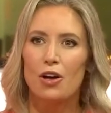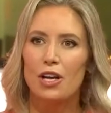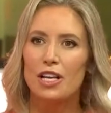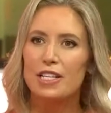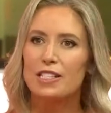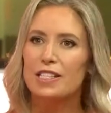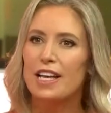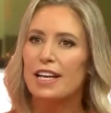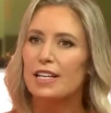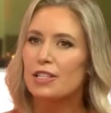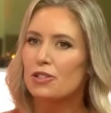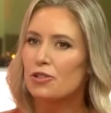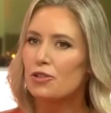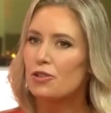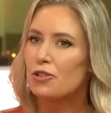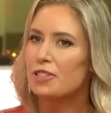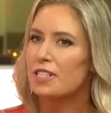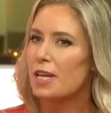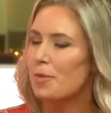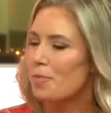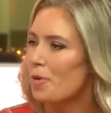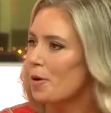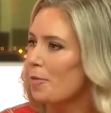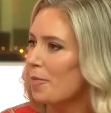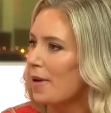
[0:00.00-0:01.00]
It's like two
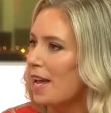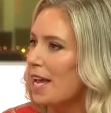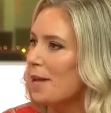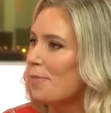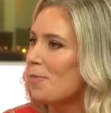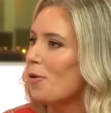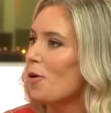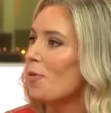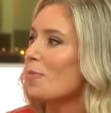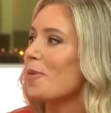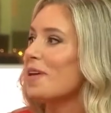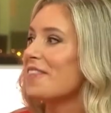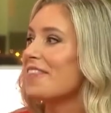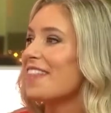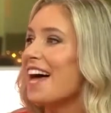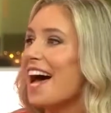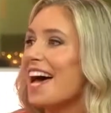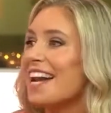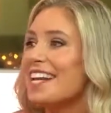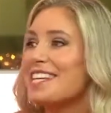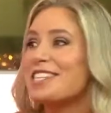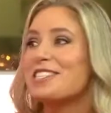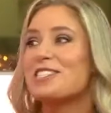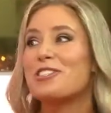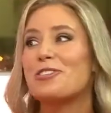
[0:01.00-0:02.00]
separate people, but right.
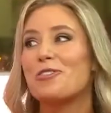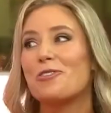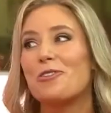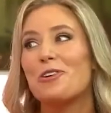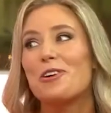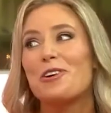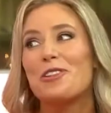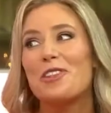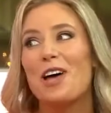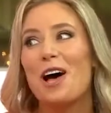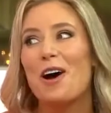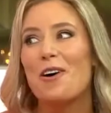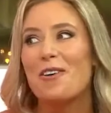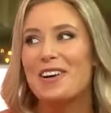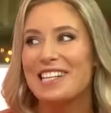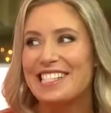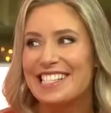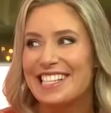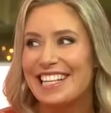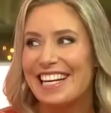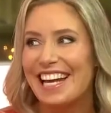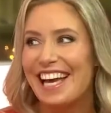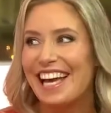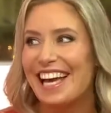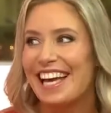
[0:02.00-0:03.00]
that is true though,
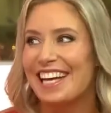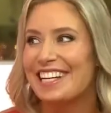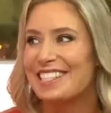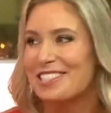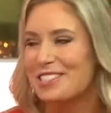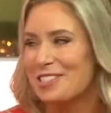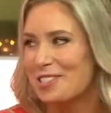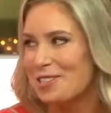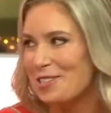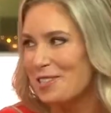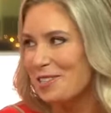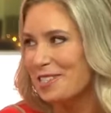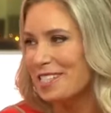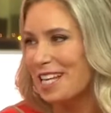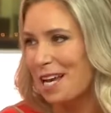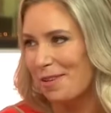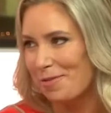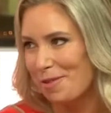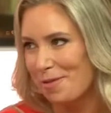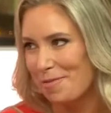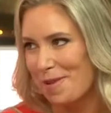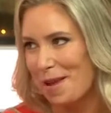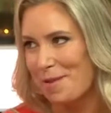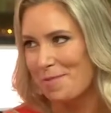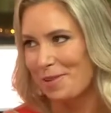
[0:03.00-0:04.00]
isn't it? Two
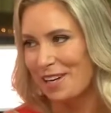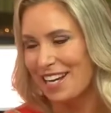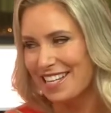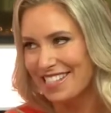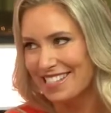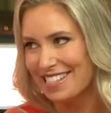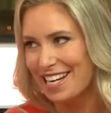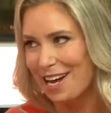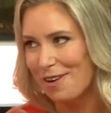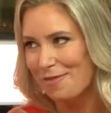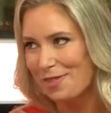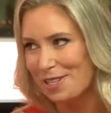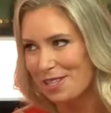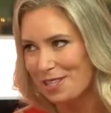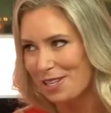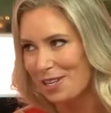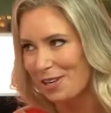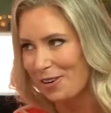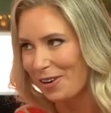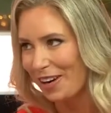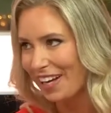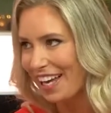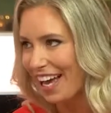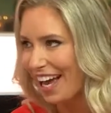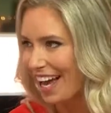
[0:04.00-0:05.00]
separate people. Let's start with
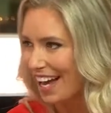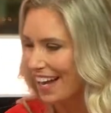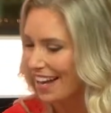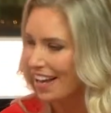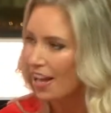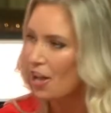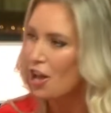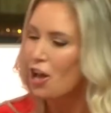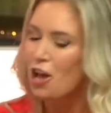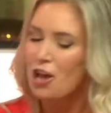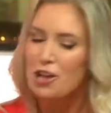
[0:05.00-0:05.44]
you, okay?